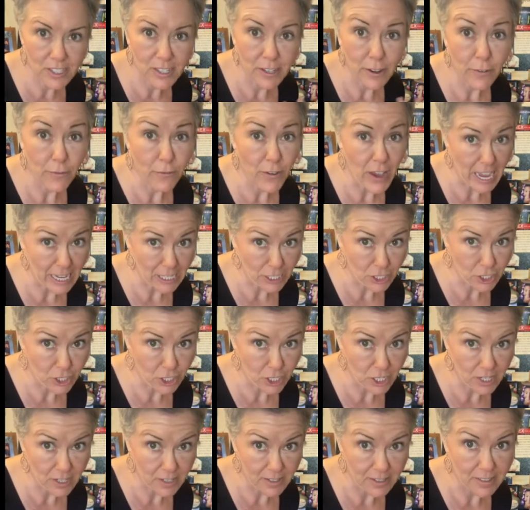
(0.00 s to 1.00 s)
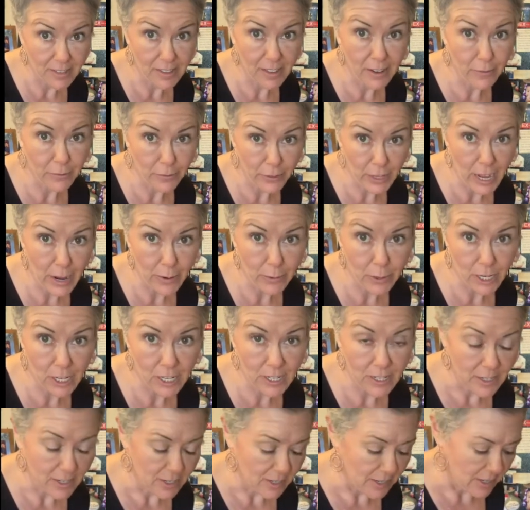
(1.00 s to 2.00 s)
faster than flour.
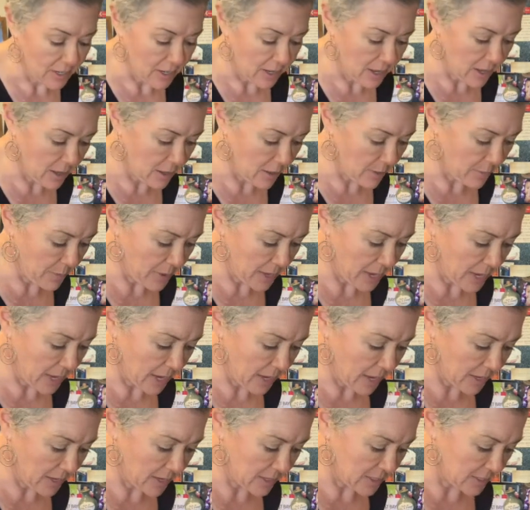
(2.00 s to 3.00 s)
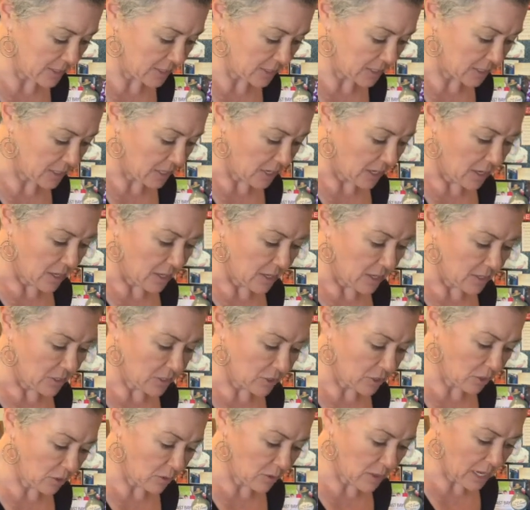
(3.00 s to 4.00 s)
And
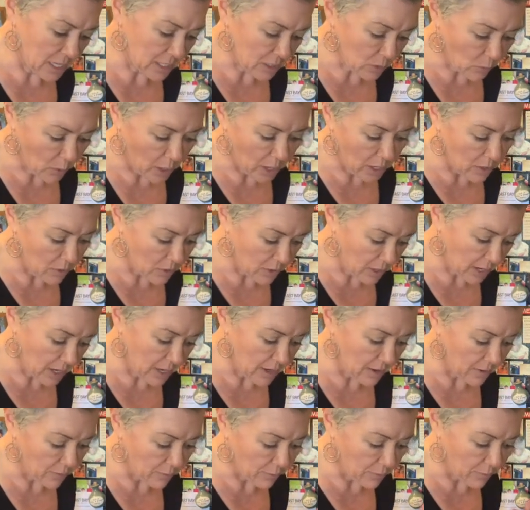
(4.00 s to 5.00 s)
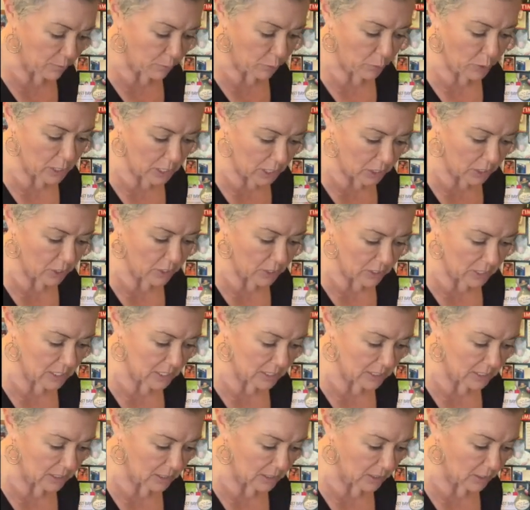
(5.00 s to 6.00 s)
so that's why you kind of pre-cook
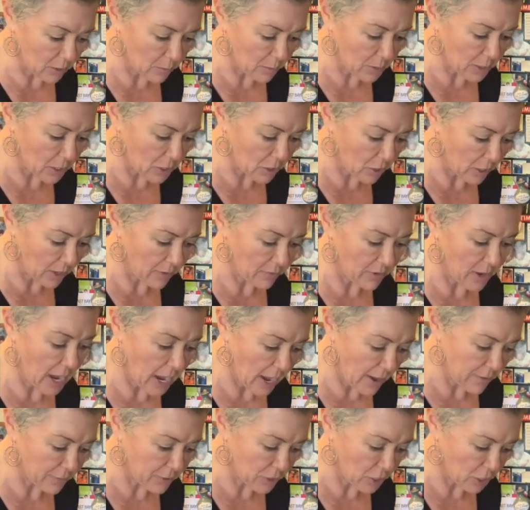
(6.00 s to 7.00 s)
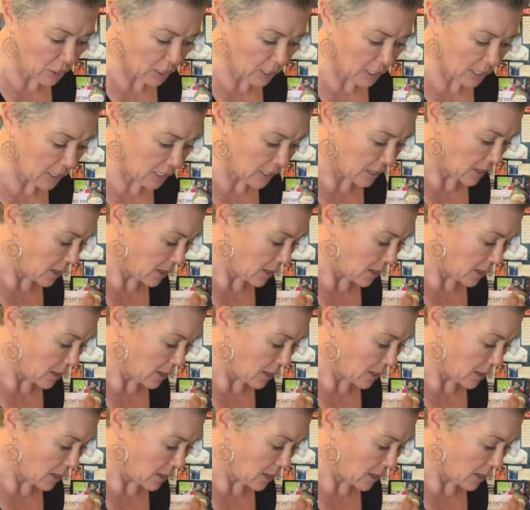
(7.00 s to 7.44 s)
this a little bit. You kind of half cook it,